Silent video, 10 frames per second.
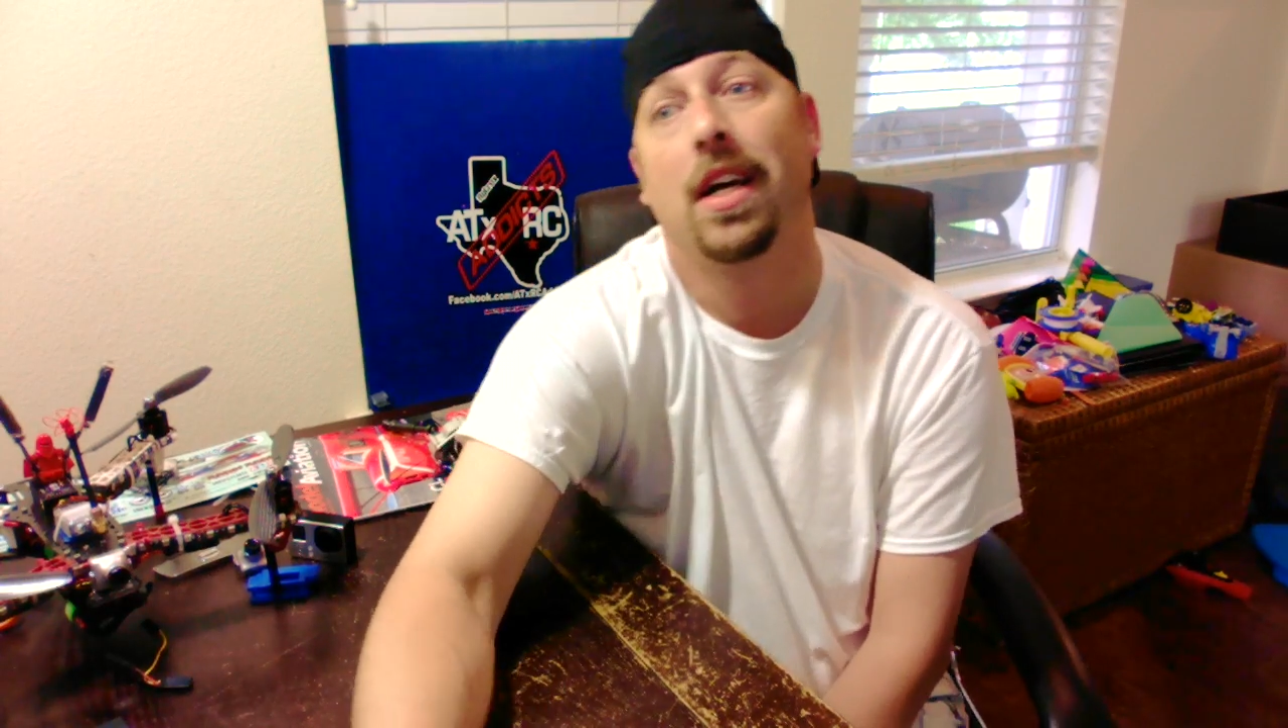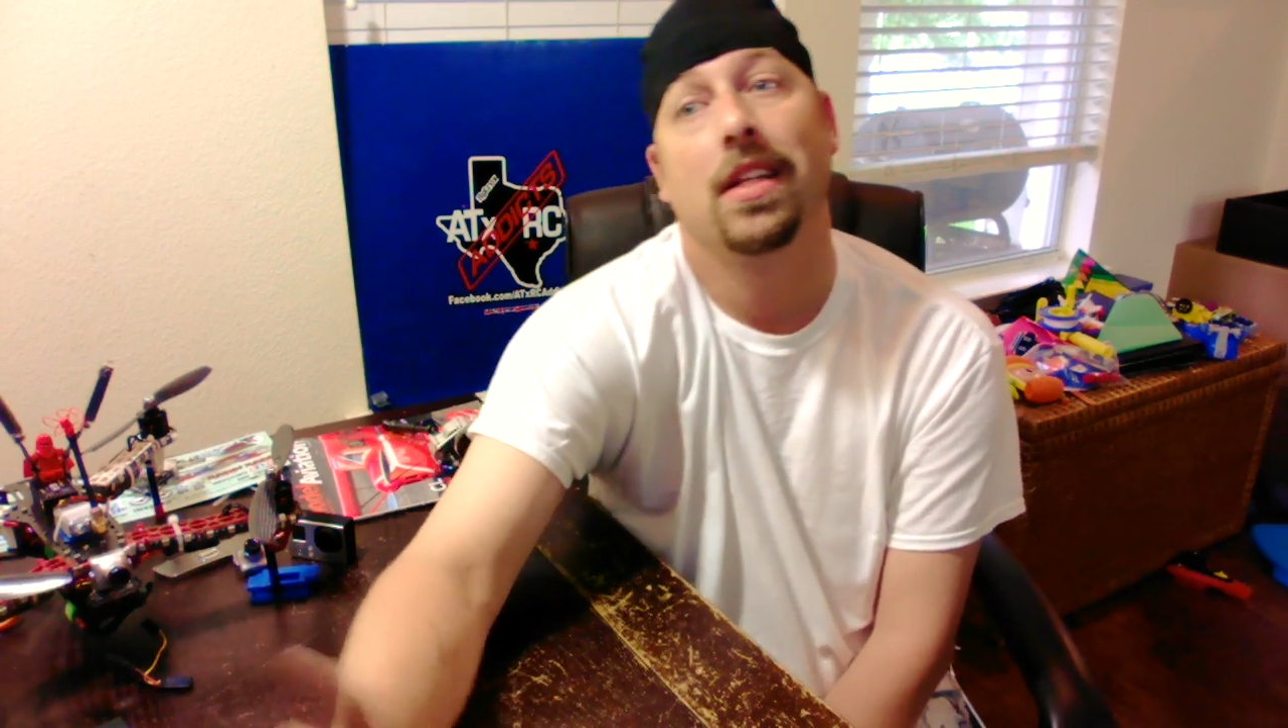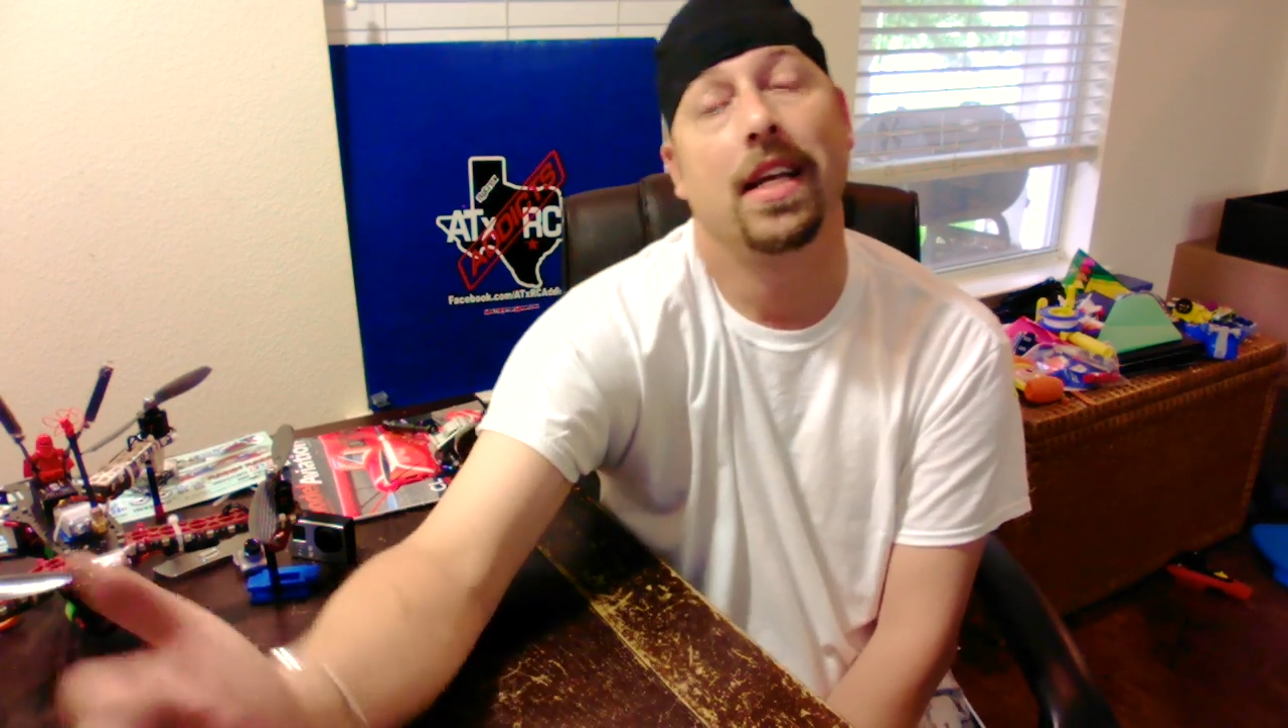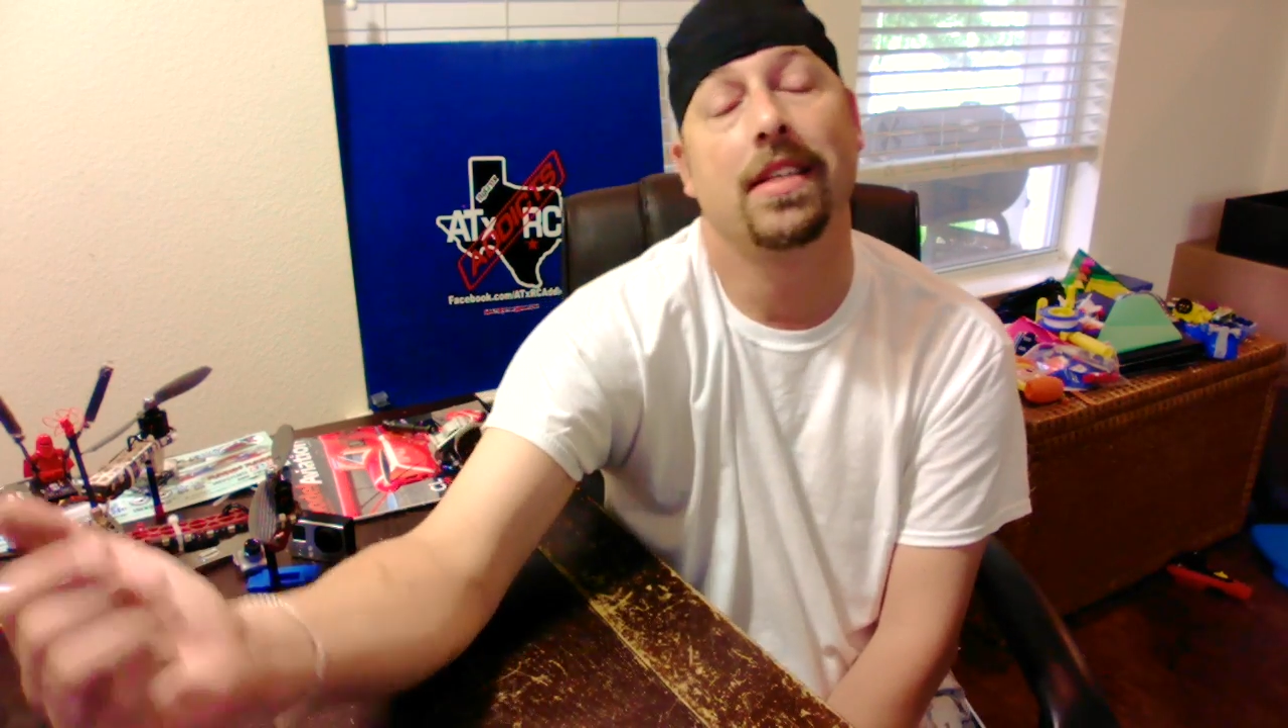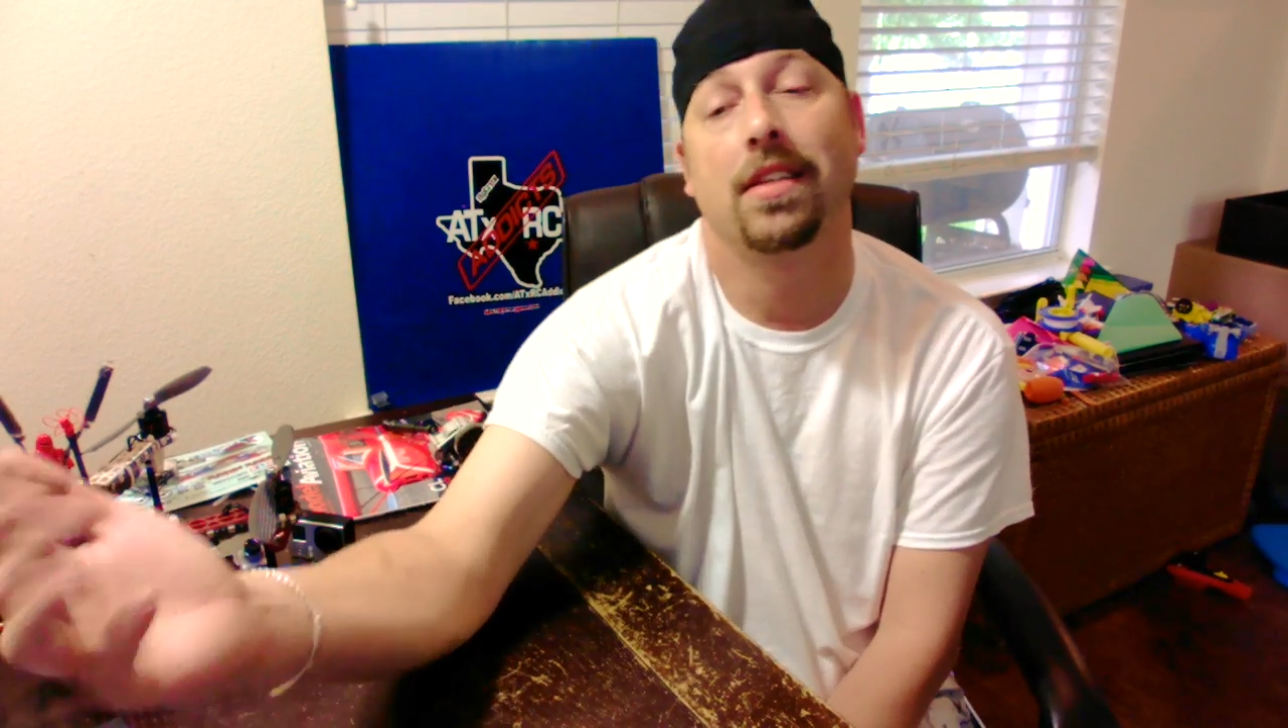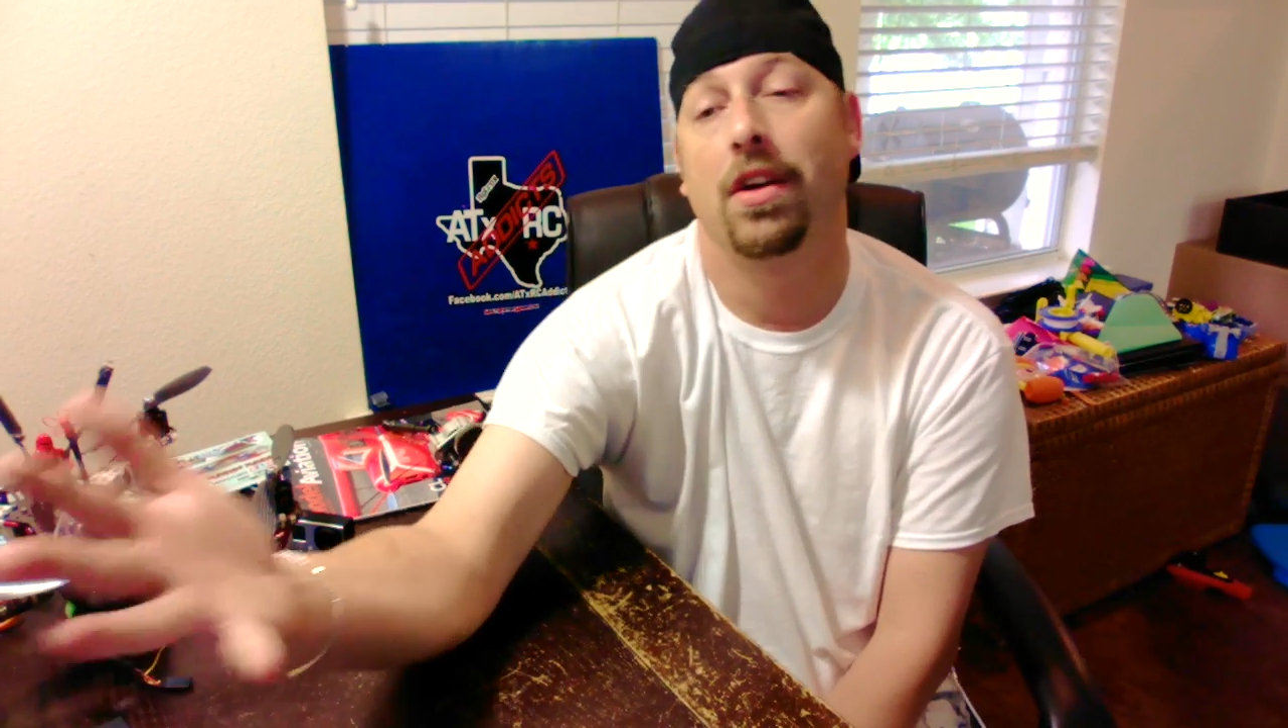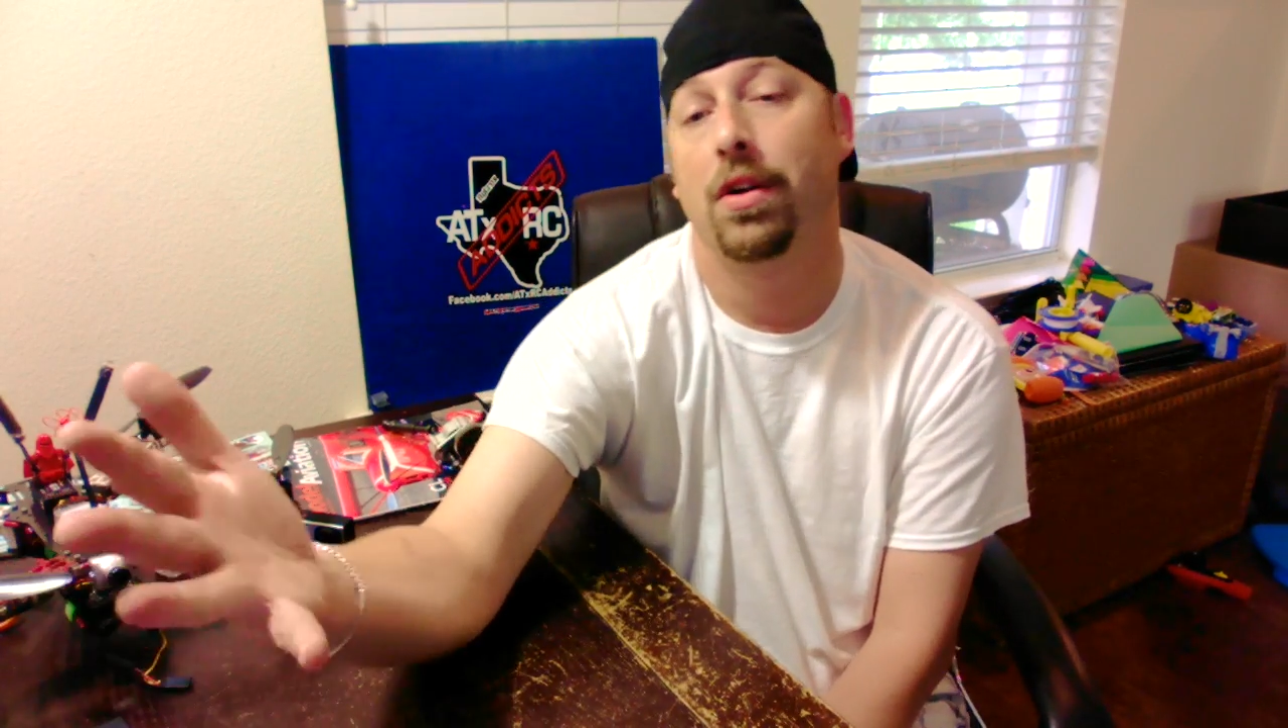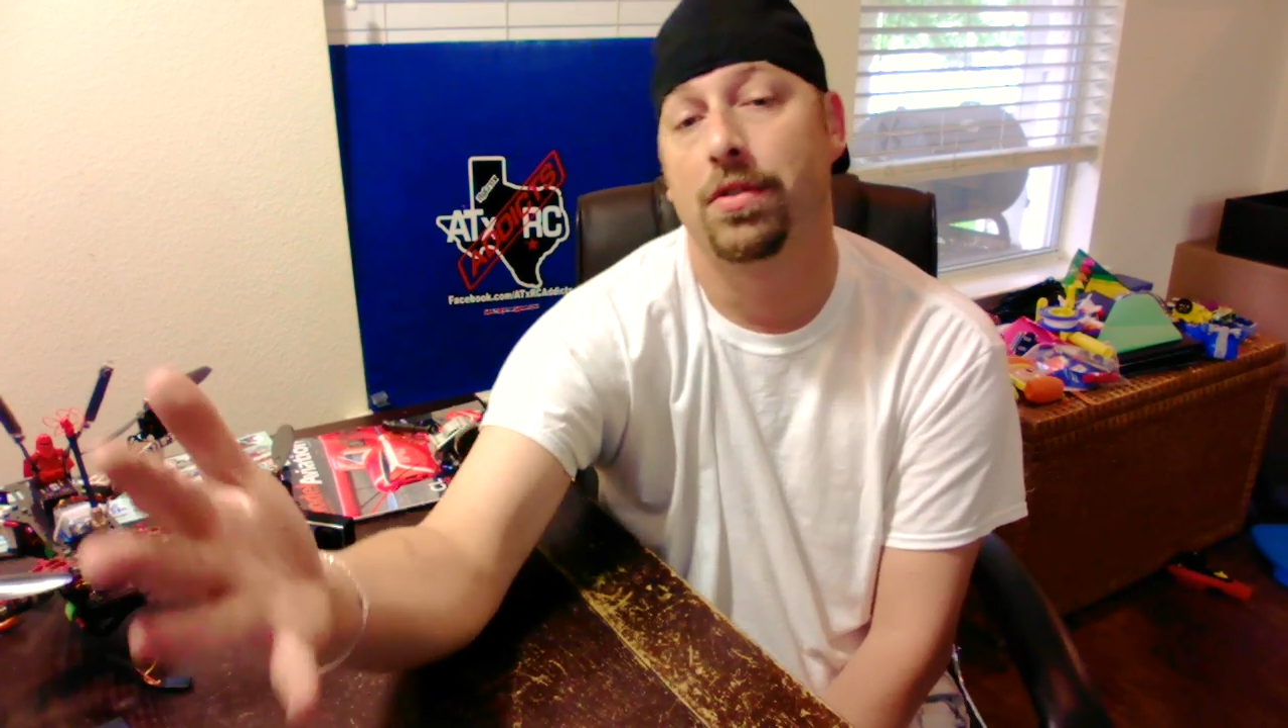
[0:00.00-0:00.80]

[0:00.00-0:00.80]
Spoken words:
Thanks to the whole